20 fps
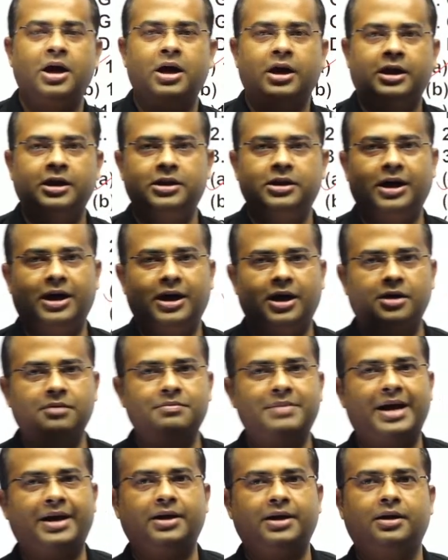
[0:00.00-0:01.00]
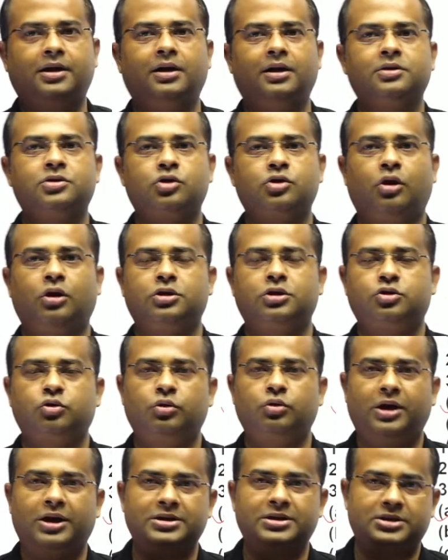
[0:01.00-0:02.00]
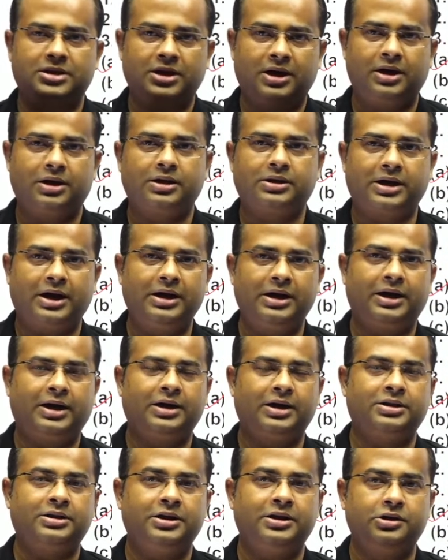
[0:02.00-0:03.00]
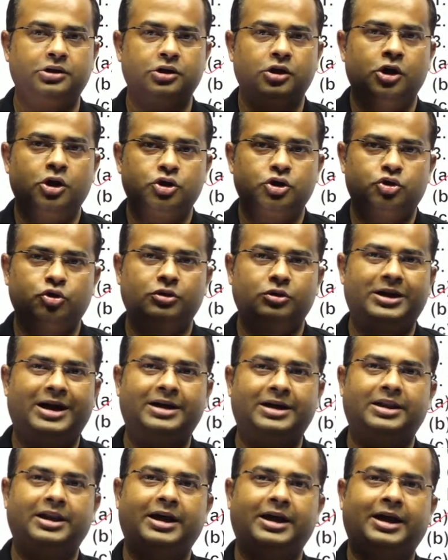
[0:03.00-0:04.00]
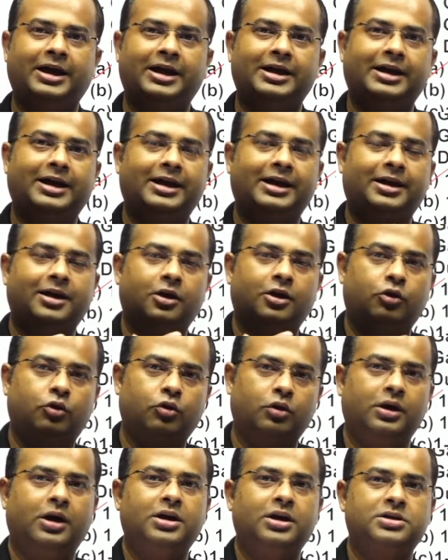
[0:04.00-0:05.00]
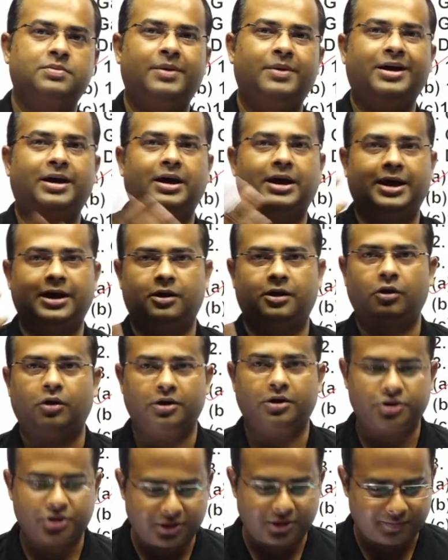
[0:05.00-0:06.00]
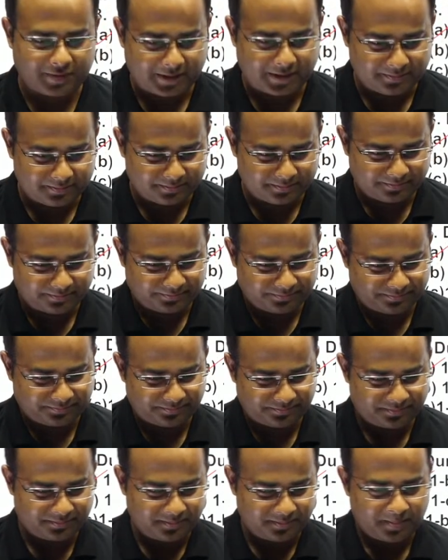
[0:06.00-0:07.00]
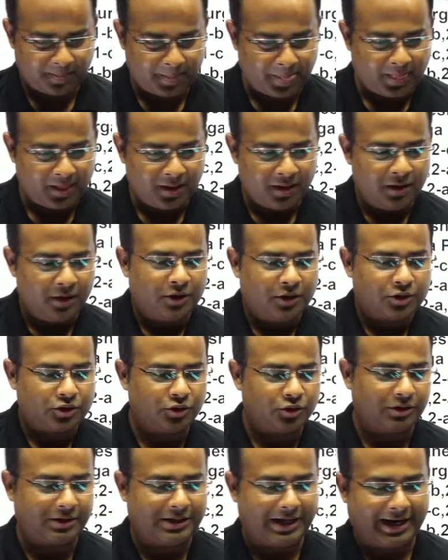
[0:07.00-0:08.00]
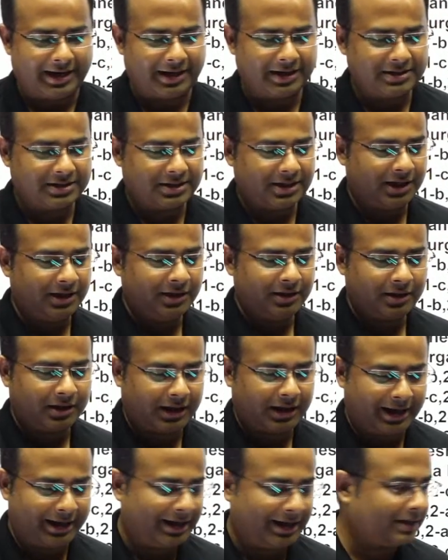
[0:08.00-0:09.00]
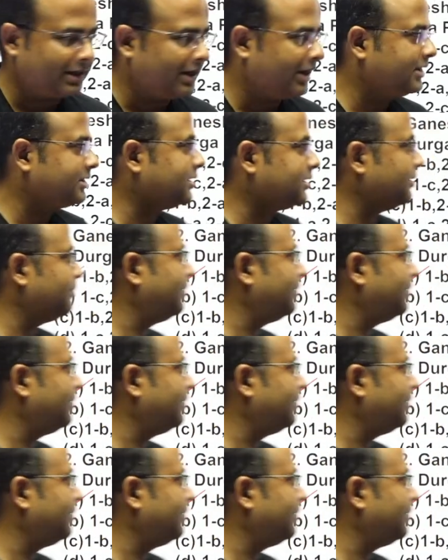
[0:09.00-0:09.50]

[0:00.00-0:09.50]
that the unmarried girls also does the Hartalika Tij so that they can get a good husband like Lord Shiva. So that is the correct answer,